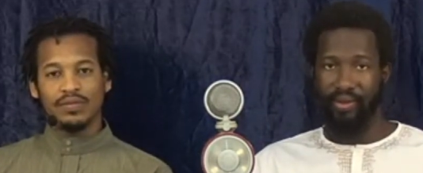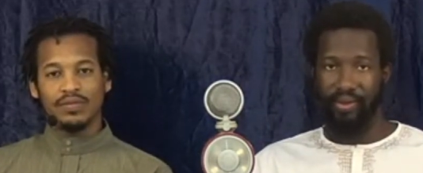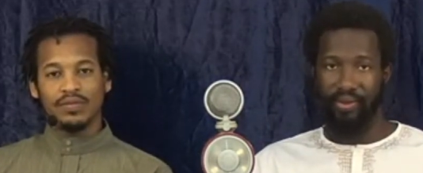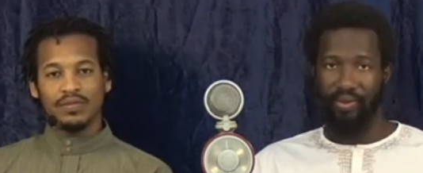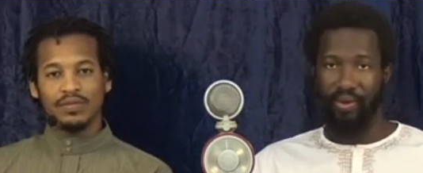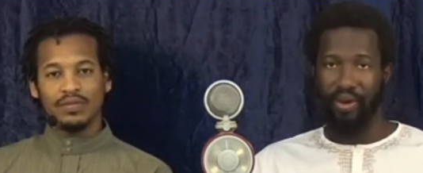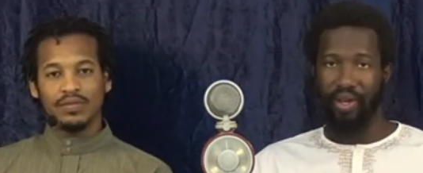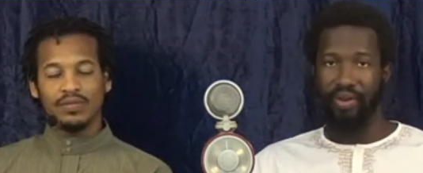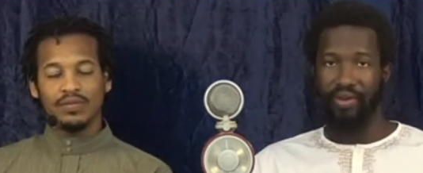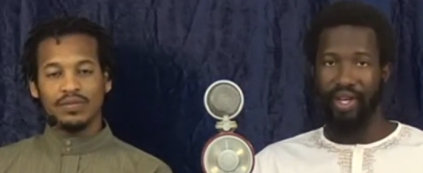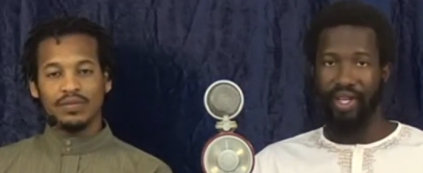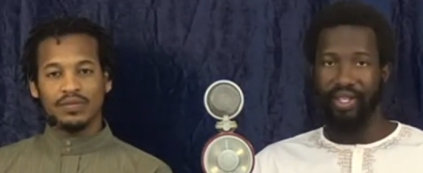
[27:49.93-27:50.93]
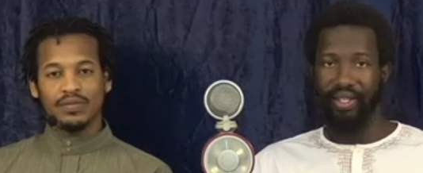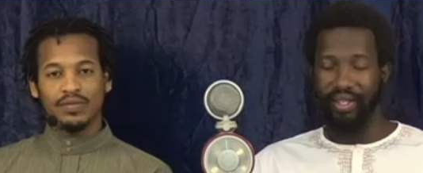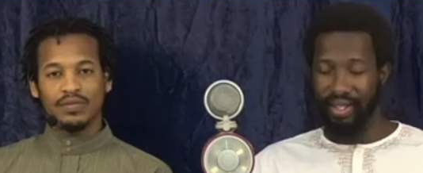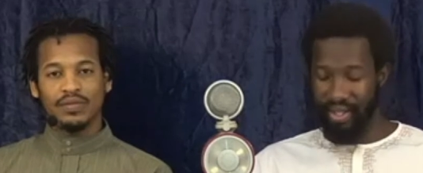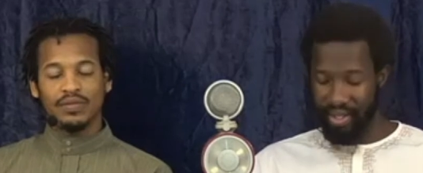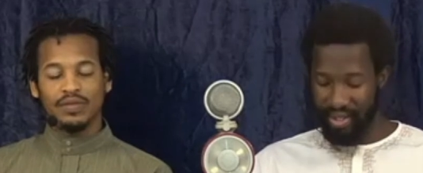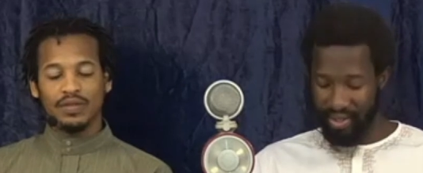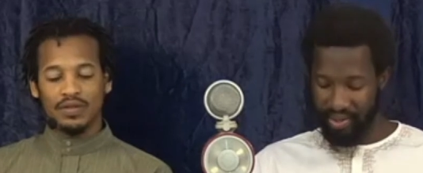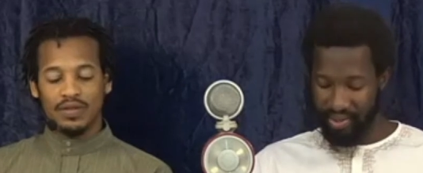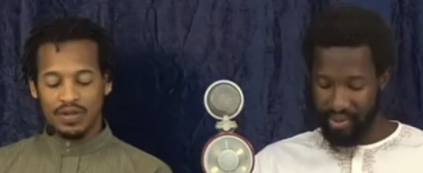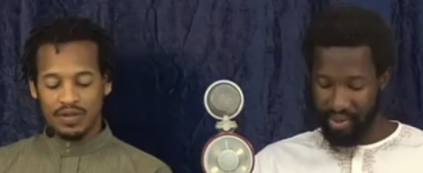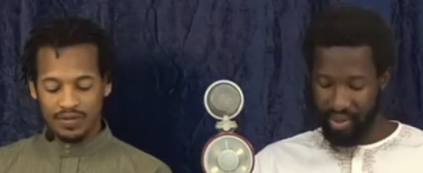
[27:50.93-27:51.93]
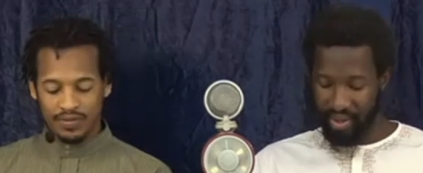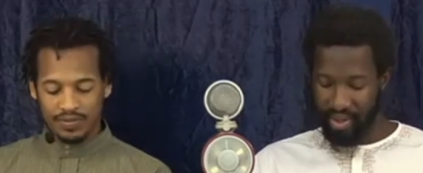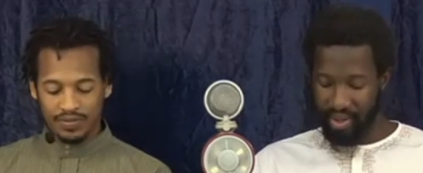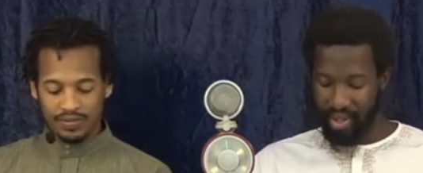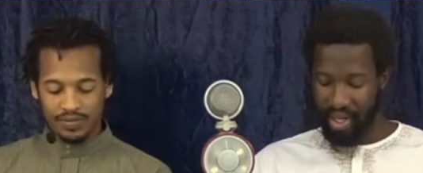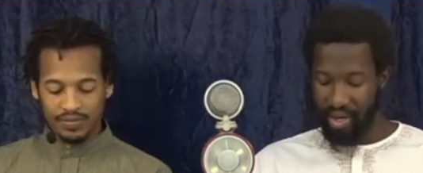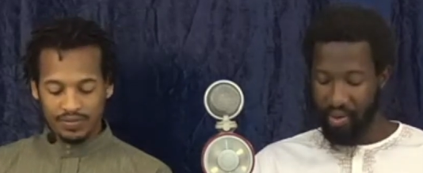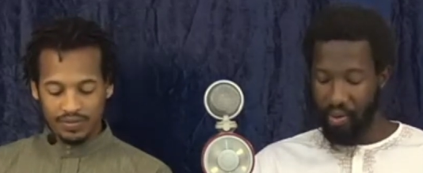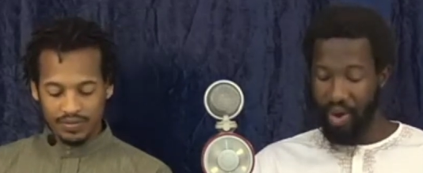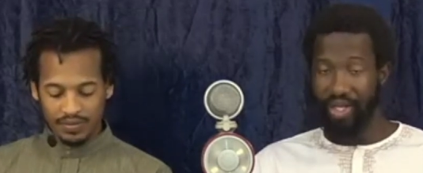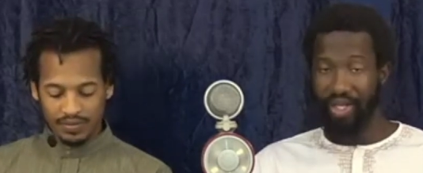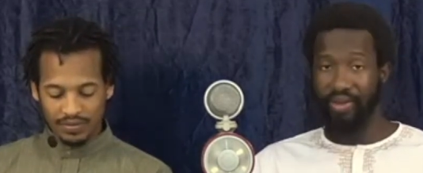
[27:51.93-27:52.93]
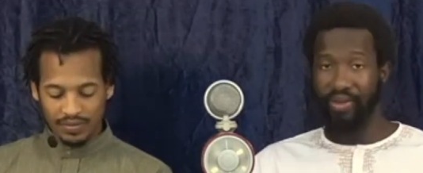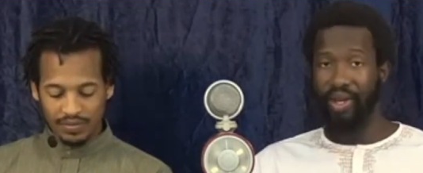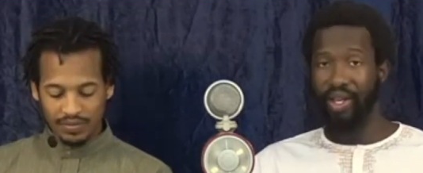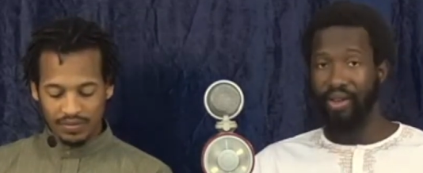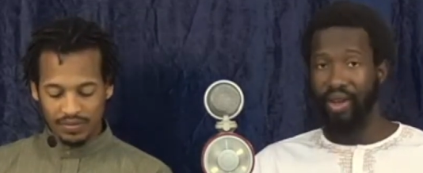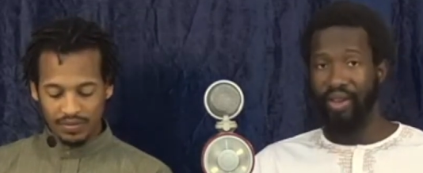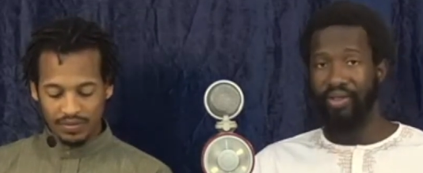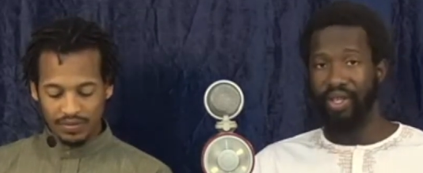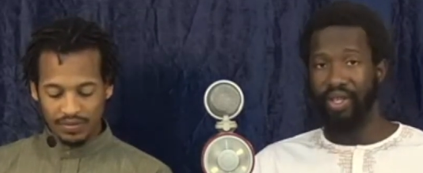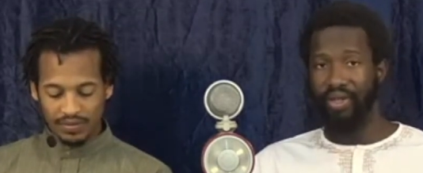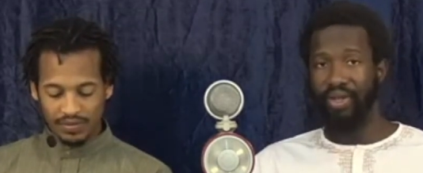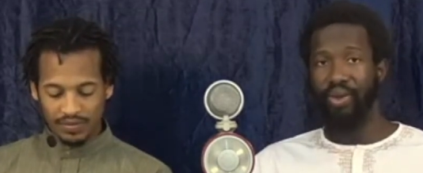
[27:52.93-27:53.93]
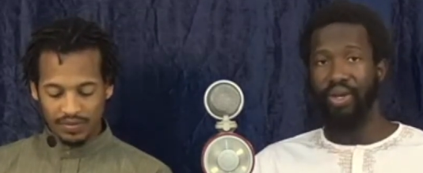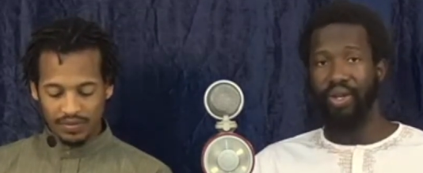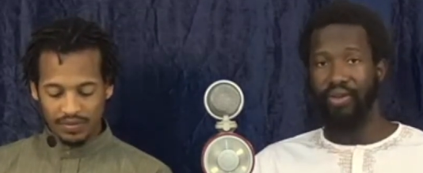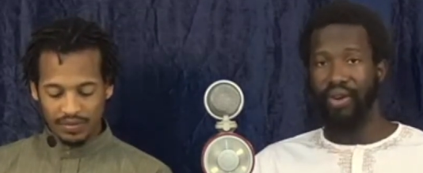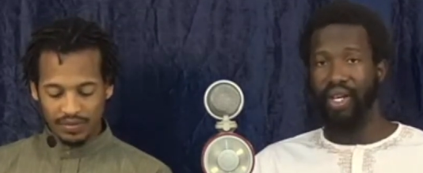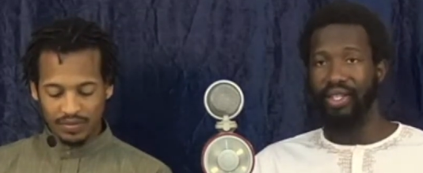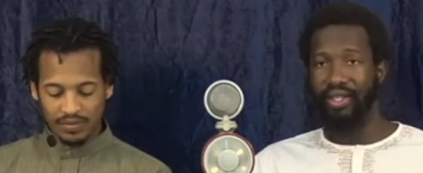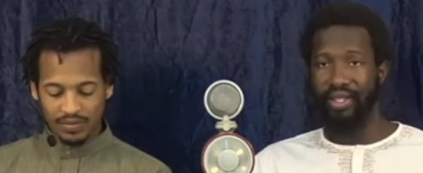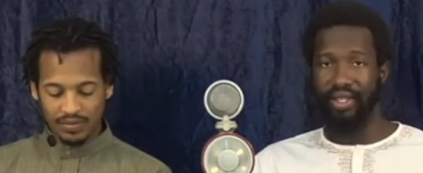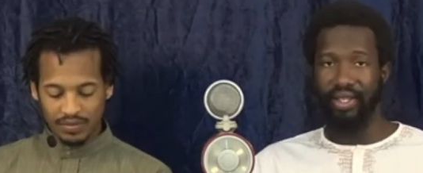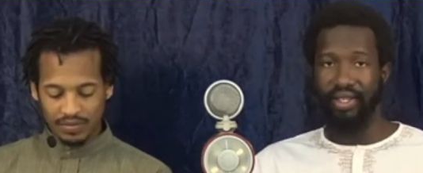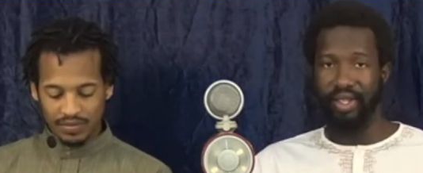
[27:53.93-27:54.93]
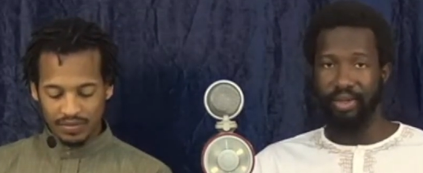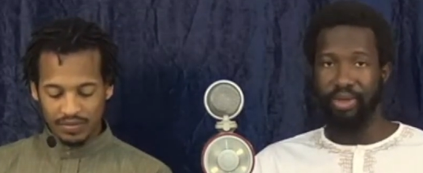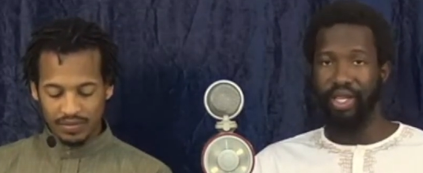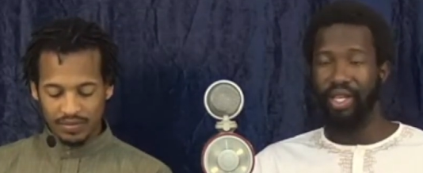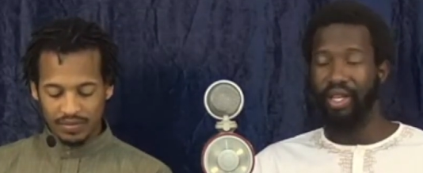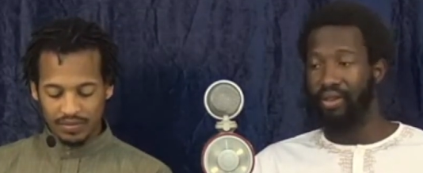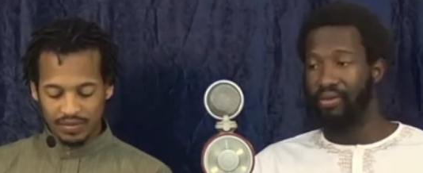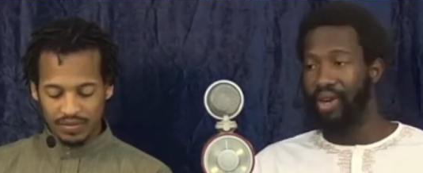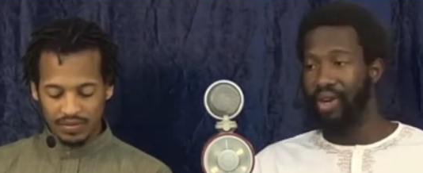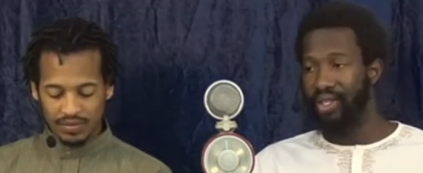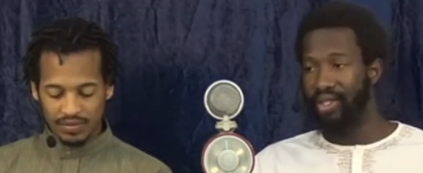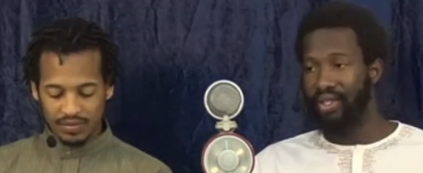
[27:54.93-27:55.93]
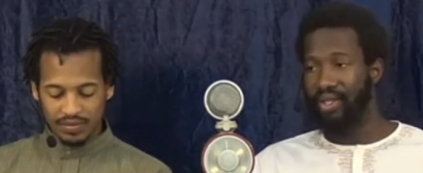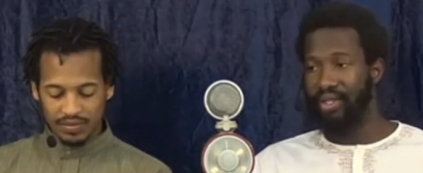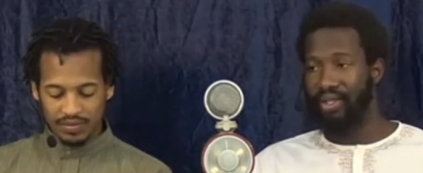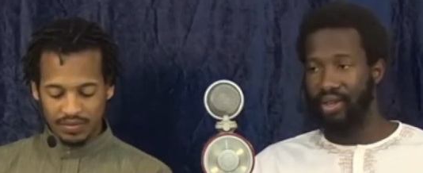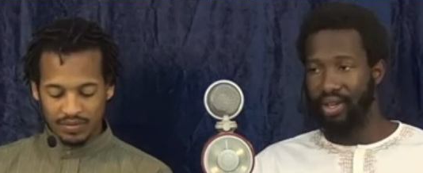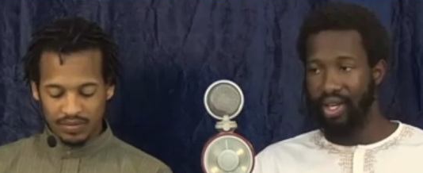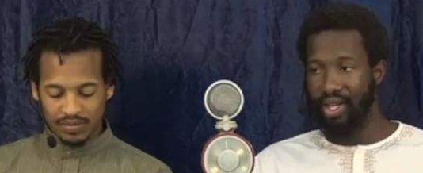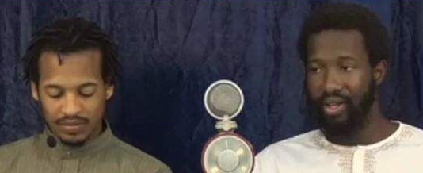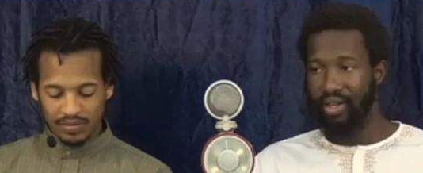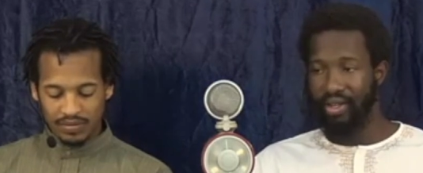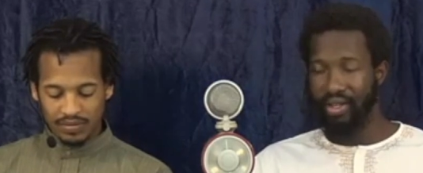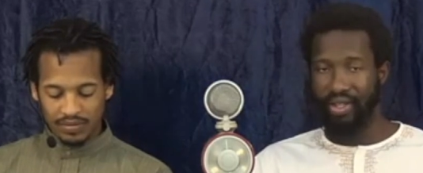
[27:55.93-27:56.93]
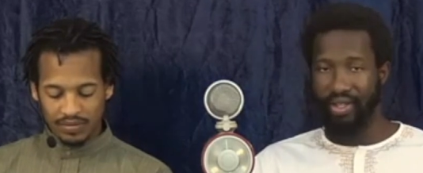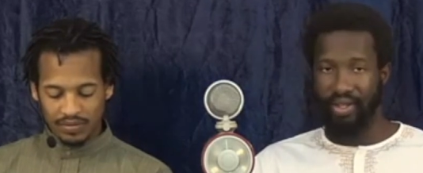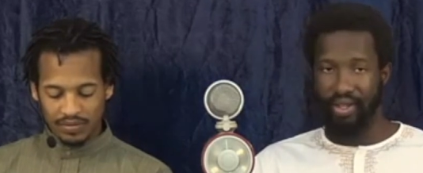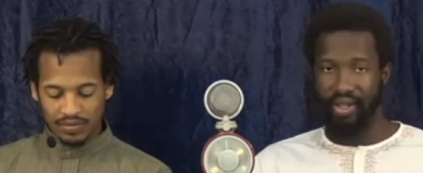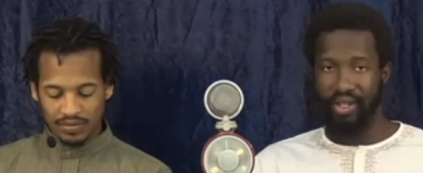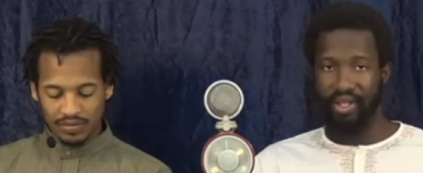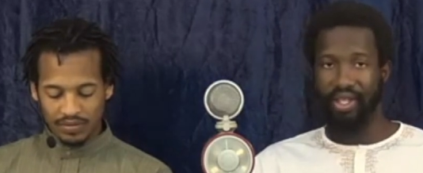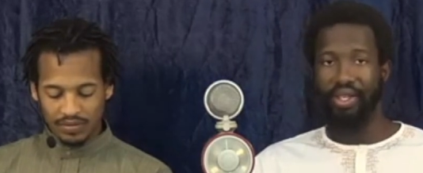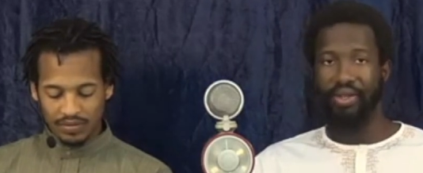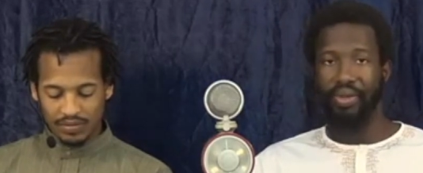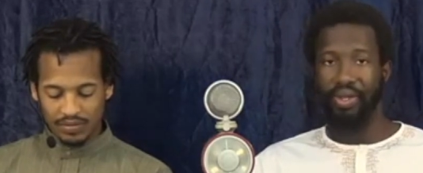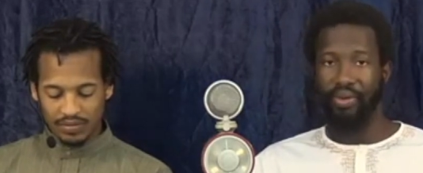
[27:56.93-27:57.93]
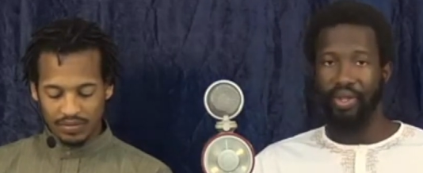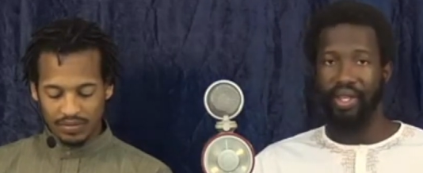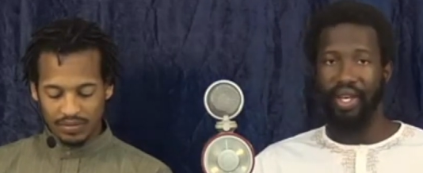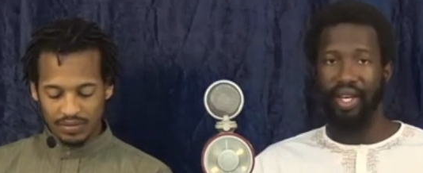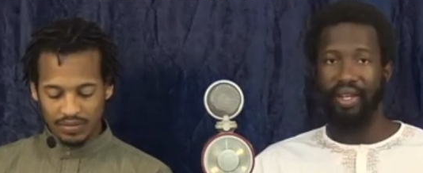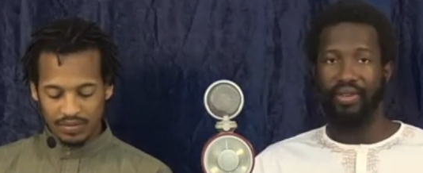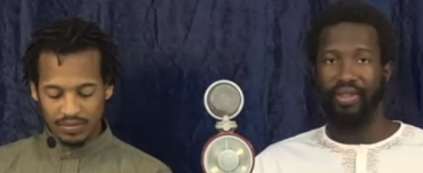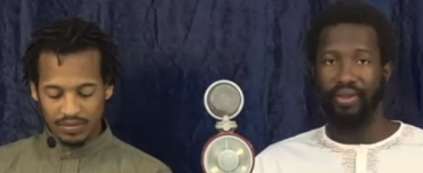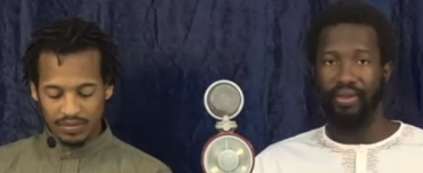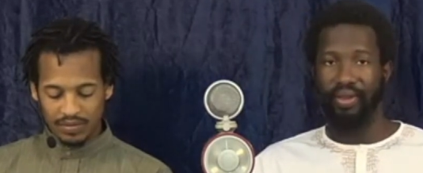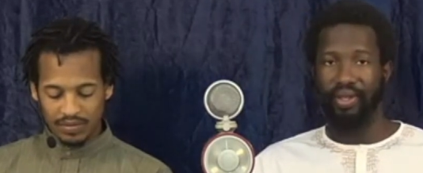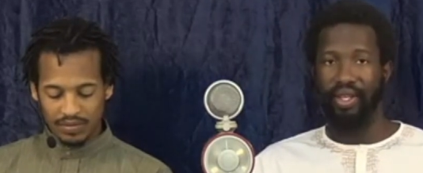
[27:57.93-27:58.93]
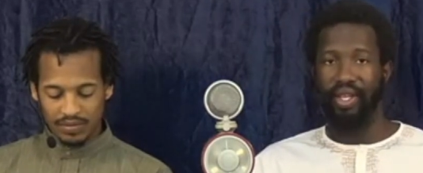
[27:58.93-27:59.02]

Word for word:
Speaker 1: Work in righteousness. Right. And the washing, and you have to exhort righteousness, speaking of righteous dialogues continually with your household,